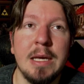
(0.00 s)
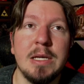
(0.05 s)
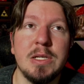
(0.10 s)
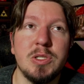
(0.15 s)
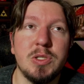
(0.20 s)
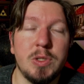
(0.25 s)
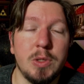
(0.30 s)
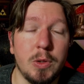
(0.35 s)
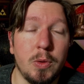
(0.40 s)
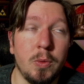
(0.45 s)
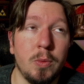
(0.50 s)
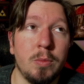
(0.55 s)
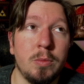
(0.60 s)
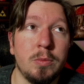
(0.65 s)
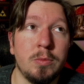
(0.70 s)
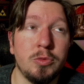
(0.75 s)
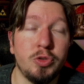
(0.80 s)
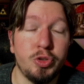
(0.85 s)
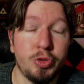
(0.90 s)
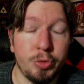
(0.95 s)
So,
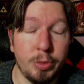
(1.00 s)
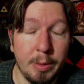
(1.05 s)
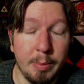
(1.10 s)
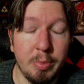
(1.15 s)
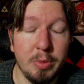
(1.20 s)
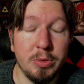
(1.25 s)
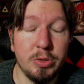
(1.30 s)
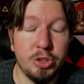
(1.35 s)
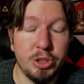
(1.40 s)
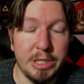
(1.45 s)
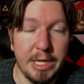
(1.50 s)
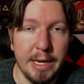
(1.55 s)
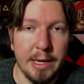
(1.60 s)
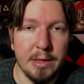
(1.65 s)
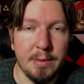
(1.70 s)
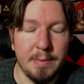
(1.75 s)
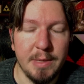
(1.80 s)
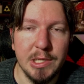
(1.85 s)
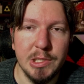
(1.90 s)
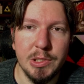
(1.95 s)
triple check
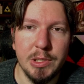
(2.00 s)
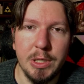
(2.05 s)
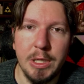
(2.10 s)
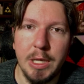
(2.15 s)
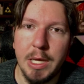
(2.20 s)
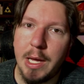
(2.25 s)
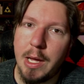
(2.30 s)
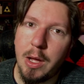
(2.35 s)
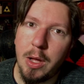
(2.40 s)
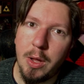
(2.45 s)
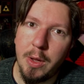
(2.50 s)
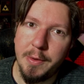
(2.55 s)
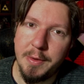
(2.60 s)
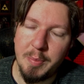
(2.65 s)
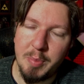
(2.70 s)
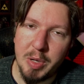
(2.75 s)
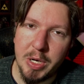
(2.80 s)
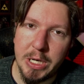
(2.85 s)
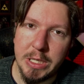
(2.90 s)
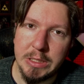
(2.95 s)
to make sure you got all the
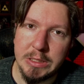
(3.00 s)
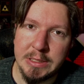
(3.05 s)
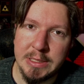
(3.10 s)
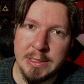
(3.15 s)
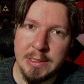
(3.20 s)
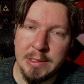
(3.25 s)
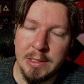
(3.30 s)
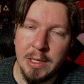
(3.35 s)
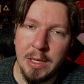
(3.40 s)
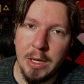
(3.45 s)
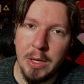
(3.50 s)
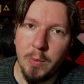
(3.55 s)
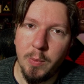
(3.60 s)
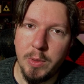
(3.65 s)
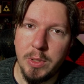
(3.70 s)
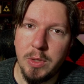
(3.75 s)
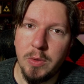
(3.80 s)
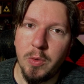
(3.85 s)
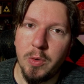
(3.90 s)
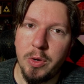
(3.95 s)
parts when
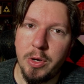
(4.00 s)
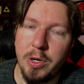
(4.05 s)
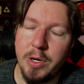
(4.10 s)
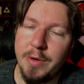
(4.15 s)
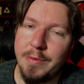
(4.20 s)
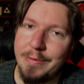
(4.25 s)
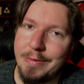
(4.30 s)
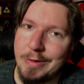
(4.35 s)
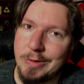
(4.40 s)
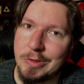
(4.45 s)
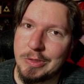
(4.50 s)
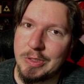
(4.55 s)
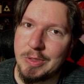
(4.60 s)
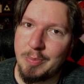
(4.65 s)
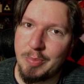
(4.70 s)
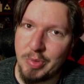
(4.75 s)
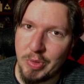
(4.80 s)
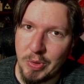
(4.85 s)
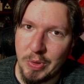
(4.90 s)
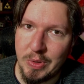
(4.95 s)
you order your first
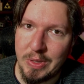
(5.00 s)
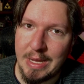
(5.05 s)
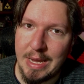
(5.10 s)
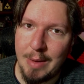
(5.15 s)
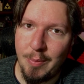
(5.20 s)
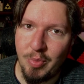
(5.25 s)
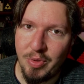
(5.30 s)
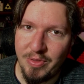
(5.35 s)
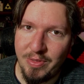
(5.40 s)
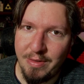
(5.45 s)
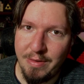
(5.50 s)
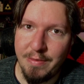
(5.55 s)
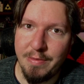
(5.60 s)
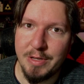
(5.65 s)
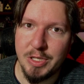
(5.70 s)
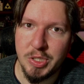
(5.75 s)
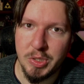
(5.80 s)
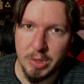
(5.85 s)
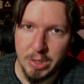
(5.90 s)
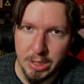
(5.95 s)
prototype with the
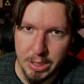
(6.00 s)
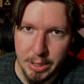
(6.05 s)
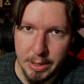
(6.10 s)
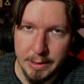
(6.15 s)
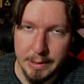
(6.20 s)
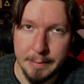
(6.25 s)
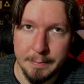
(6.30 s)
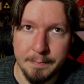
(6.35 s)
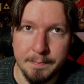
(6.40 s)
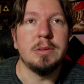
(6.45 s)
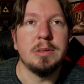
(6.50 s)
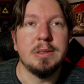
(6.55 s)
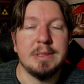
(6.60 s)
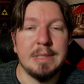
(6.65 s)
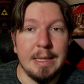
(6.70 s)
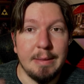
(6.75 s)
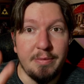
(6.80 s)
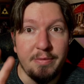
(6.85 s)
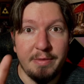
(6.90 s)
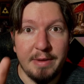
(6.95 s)
official art.
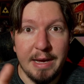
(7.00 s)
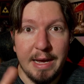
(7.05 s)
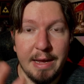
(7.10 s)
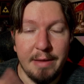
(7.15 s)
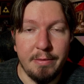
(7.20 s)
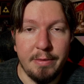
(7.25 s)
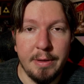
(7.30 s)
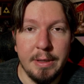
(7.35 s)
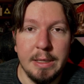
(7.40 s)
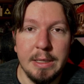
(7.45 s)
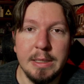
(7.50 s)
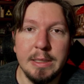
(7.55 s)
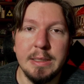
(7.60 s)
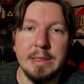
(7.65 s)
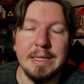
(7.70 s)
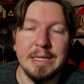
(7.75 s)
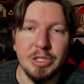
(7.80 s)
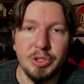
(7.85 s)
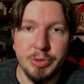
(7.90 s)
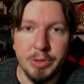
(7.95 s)
Step 5,
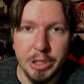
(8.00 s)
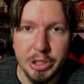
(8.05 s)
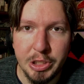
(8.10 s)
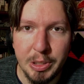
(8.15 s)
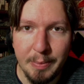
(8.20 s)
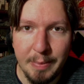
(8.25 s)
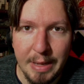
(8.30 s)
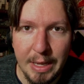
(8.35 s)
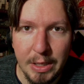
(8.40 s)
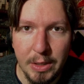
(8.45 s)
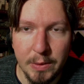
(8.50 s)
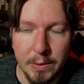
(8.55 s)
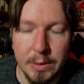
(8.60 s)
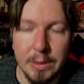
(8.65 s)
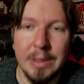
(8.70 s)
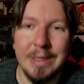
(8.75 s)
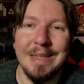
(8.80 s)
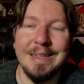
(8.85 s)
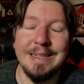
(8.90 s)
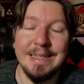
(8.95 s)
the instruction manual.
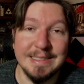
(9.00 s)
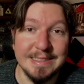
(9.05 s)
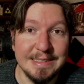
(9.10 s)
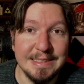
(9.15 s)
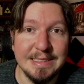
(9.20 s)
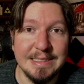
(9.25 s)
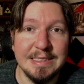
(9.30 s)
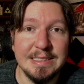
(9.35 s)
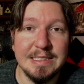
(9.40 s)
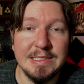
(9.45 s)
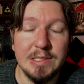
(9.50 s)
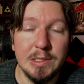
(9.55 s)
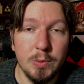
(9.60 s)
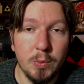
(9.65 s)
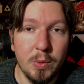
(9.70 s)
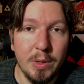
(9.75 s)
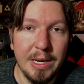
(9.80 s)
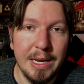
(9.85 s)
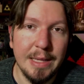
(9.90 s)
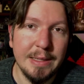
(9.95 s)
And yes, this is the
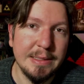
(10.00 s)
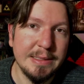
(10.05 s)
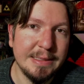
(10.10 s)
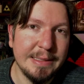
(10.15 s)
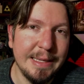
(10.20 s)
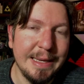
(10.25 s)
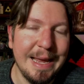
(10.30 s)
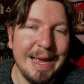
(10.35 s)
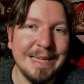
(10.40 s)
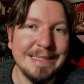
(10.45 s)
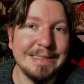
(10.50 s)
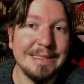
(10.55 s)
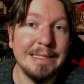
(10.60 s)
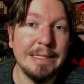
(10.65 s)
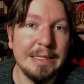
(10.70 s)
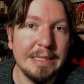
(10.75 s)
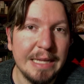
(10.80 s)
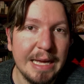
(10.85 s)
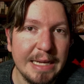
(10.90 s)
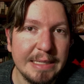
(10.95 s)
one I listed as the
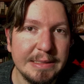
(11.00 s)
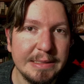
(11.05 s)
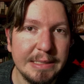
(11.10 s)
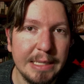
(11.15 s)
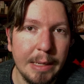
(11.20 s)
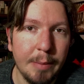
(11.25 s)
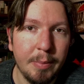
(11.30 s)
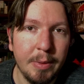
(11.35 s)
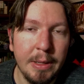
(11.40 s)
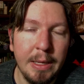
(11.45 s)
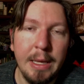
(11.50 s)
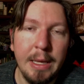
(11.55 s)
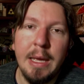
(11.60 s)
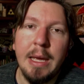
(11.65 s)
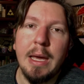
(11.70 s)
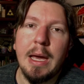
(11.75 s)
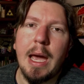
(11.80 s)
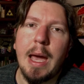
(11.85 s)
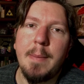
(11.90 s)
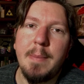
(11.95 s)
last step.
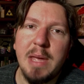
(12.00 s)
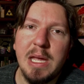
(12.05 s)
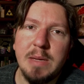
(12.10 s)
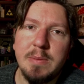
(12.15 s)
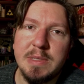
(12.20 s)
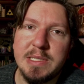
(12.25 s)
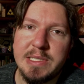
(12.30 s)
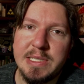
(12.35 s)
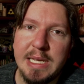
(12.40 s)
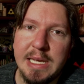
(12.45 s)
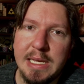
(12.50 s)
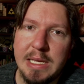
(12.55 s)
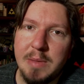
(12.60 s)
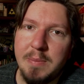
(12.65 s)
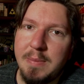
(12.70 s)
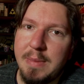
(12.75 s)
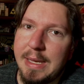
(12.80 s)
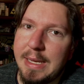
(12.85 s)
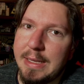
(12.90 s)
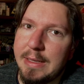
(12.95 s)
I made a mistake and
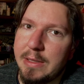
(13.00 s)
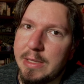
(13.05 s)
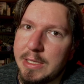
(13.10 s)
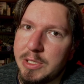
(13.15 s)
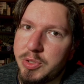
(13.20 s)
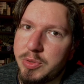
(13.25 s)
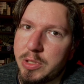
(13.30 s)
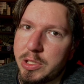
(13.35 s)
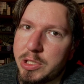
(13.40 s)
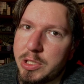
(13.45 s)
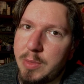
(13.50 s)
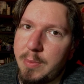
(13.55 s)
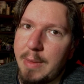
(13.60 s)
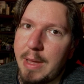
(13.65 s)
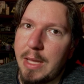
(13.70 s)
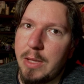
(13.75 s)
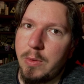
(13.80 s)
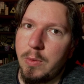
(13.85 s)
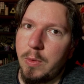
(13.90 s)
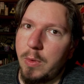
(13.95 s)
made the instruction
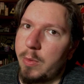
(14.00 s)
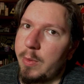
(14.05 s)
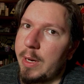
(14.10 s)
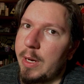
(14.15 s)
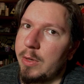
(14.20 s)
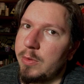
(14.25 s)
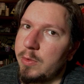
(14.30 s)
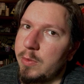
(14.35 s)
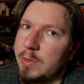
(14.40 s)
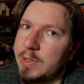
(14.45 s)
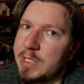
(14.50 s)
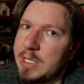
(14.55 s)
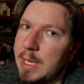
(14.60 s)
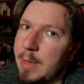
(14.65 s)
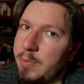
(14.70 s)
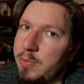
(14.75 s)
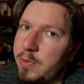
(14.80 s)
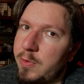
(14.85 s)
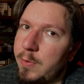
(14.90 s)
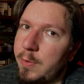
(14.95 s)
manual around
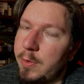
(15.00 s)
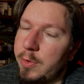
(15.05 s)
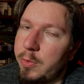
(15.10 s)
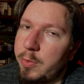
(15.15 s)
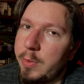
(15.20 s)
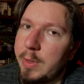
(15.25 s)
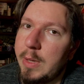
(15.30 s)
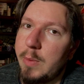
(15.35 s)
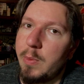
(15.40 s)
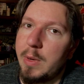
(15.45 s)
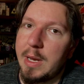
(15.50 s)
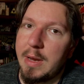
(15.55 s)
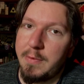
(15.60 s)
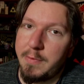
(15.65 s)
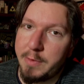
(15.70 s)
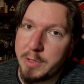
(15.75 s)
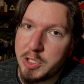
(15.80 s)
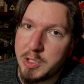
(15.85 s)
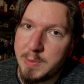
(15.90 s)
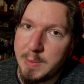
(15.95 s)
step 2 or 3 when I
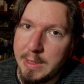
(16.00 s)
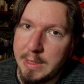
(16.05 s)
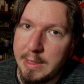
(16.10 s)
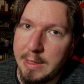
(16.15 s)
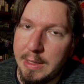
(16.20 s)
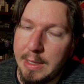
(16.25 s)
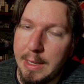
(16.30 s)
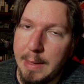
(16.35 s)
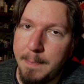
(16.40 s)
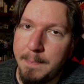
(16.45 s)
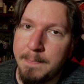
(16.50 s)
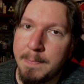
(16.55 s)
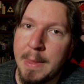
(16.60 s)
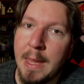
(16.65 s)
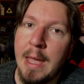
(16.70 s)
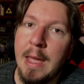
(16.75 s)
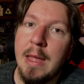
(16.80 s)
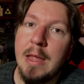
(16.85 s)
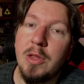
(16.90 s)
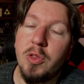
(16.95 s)
first made the game.
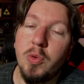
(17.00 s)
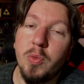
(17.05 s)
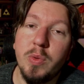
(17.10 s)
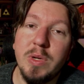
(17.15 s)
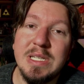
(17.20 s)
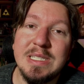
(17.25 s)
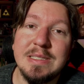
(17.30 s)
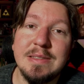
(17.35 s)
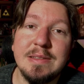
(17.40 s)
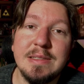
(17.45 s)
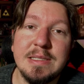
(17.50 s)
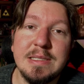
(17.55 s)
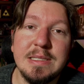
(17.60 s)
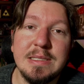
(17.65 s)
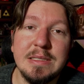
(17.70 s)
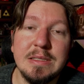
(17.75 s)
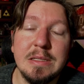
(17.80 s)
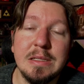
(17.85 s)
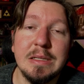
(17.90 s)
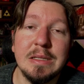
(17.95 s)
The reason this
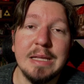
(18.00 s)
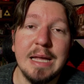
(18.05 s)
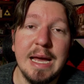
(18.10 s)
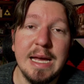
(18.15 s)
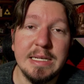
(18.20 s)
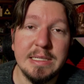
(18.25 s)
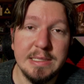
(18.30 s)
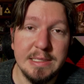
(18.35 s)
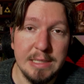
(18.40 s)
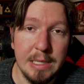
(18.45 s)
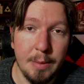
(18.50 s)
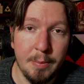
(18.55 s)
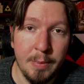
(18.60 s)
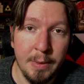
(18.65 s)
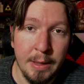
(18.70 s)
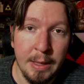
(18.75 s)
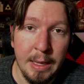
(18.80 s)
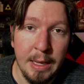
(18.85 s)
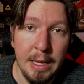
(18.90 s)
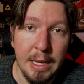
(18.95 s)
is the last step
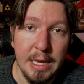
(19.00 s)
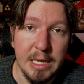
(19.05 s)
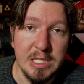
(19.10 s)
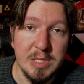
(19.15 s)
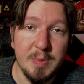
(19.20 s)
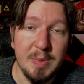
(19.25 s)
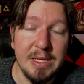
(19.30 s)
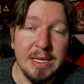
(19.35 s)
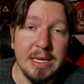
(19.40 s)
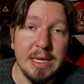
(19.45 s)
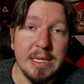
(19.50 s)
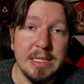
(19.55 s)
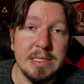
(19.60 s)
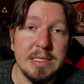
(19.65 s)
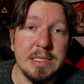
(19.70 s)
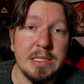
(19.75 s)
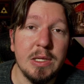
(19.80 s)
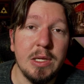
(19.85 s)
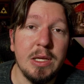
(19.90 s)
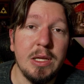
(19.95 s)
is
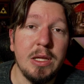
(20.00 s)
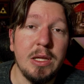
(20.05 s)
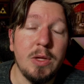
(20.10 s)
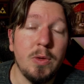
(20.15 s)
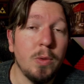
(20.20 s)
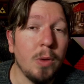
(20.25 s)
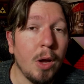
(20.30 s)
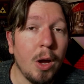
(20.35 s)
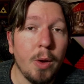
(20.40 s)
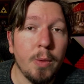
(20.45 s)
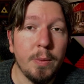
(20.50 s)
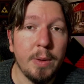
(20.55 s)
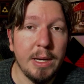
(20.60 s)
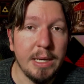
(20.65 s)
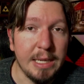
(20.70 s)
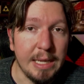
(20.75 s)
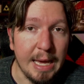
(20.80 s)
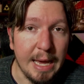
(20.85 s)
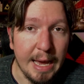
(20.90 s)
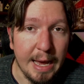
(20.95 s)
because you'll
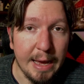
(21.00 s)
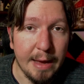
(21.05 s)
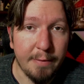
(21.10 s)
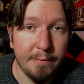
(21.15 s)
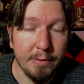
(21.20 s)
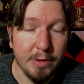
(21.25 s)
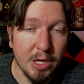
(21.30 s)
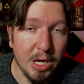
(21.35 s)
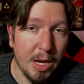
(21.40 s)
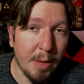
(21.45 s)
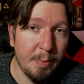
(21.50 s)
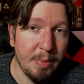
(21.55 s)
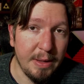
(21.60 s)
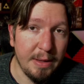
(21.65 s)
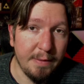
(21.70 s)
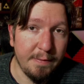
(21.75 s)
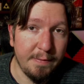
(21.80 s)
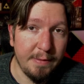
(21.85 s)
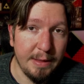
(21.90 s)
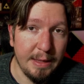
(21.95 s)
already have a copy
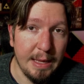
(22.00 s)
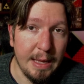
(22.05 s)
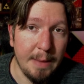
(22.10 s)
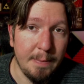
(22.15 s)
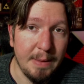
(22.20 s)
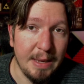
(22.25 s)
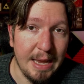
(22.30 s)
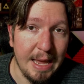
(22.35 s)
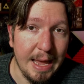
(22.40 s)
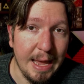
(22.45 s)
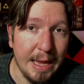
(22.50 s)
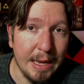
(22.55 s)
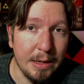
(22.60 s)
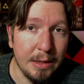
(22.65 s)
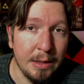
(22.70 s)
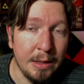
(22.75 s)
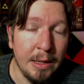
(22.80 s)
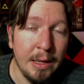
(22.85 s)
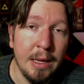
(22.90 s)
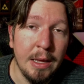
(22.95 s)
of the game in hand.
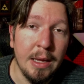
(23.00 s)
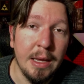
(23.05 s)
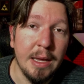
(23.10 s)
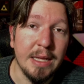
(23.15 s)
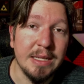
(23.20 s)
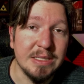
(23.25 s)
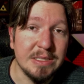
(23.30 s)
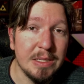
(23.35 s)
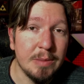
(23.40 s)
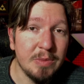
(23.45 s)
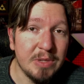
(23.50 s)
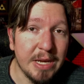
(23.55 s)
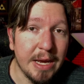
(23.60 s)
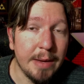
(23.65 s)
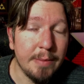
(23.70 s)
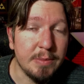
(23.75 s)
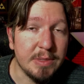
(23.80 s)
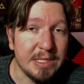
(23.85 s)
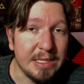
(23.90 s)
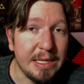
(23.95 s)
And
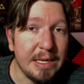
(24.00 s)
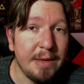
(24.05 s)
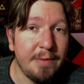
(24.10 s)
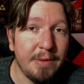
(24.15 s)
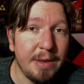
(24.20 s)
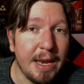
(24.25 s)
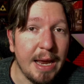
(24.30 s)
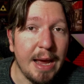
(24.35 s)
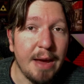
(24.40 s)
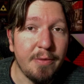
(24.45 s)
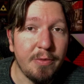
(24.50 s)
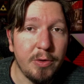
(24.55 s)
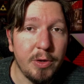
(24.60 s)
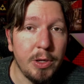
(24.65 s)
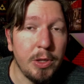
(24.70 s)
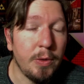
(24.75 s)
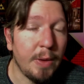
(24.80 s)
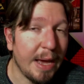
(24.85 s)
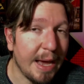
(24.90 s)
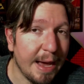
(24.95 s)
sometimes, even after
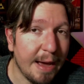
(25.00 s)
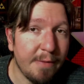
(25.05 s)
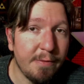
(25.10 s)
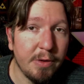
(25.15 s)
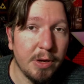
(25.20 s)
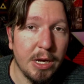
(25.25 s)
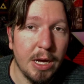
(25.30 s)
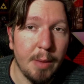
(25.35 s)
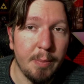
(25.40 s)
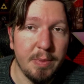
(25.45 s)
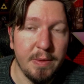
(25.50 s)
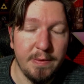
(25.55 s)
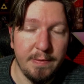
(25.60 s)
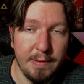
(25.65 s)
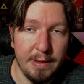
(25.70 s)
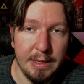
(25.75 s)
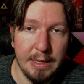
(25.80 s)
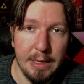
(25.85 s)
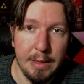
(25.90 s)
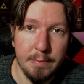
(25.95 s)
you have a copy of the
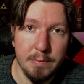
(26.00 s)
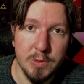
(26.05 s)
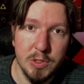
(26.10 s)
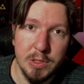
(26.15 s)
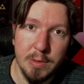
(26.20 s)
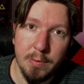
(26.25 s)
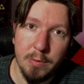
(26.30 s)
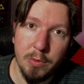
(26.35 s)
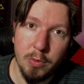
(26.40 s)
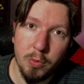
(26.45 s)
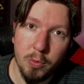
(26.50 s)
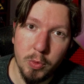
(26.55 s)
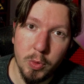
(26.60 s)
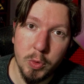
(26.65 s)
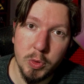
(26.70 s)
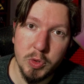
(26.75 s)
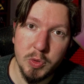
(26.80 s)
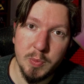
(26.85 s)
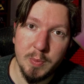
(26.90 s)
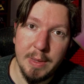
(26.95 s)
game, some of the
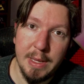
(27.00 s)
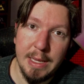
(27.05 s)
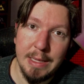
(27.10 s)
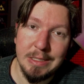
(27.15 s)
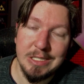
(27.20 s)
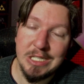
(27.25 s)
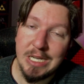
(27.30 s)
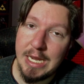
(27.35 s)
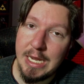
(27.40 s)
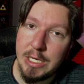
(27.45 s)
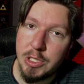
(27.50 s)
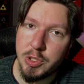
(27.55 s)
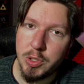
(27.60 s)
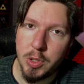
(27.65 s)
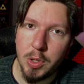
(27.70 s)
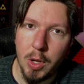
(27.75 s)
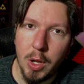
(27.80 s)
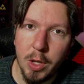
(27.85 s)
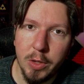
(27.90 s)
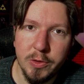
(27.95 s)
rules may change or
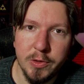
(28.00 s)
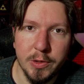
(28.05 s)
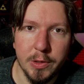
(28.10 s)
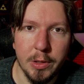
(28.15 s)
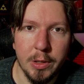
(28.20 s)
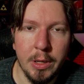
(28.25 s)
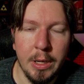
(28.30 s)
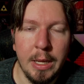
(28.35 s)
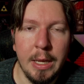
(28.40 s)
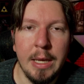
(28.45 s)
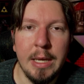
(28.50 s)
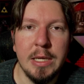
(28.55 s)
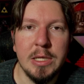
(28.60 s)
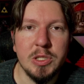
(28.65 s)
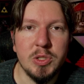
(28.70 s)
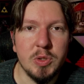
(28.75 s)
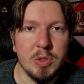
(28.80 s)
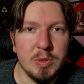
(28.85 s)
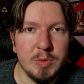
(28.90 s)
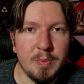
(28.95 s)
alter.
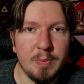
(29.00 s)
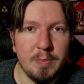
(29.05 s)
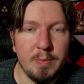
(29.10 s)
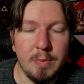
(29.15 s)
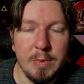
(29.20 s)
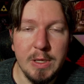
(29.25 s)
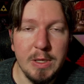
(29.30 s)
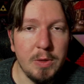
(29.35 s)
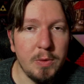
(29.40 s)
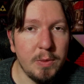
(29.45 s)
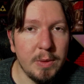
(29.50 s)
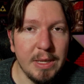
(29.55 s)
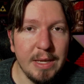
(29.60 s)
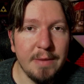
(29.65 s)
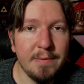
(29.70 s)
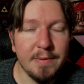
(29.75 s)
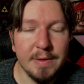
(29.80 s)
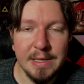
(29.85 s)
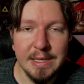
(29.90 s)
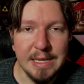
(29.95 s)
So you
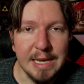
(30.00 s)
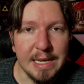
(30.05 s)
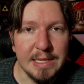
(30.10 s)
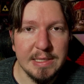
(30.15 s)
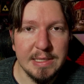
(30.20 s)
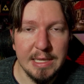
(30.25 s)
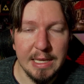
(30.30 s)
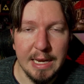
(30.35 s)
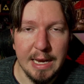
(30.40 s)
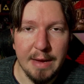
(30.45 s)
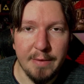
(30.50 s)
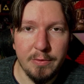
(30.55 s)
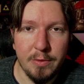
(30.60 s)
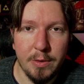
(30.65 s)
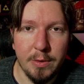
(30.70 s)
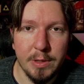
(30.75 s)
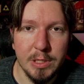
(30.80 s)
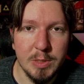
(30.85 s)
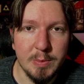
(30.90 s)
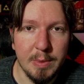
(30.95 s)
even test it
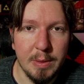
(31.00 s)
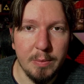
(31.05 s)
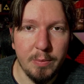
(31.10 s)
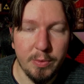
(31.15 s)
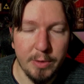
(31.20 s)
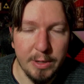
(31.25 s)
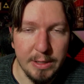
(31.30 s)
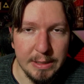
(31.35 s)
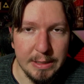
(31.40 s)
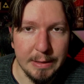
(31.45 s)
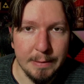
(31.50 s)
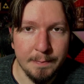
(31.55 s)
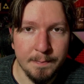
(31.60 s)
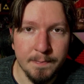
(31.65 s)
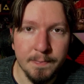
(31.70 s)
after it's been printed.